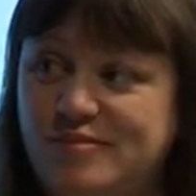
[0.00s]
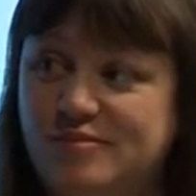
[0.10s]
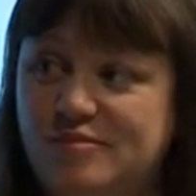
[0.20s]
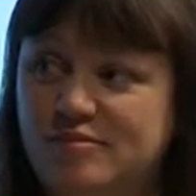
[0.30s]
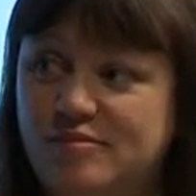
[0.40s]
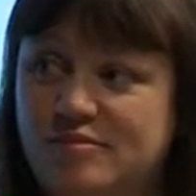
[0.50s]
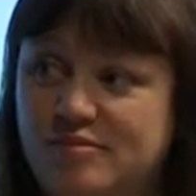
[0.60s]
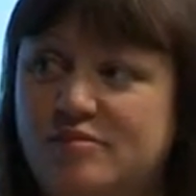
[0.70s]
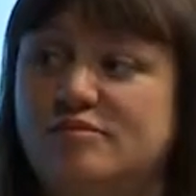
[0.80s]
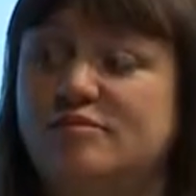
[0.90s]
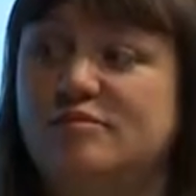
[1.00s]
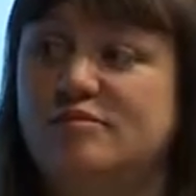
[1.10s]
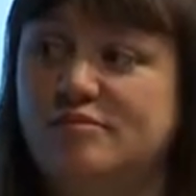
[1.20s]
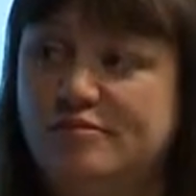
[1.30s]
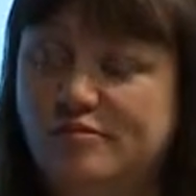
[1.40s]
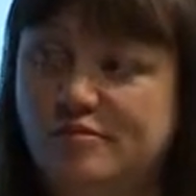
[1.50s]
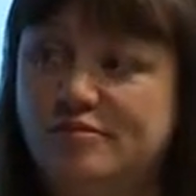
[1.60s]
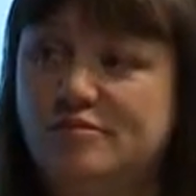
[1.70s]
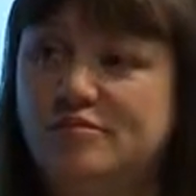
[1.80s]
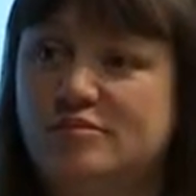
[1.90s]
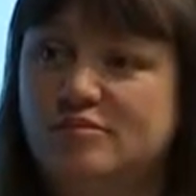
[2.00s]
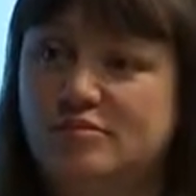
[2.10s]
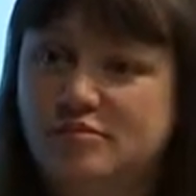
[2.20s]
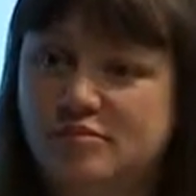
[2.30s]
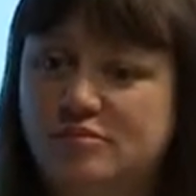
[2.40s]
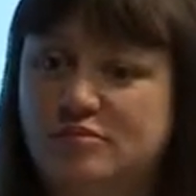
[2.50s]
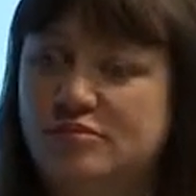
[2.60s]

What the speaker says: (silent)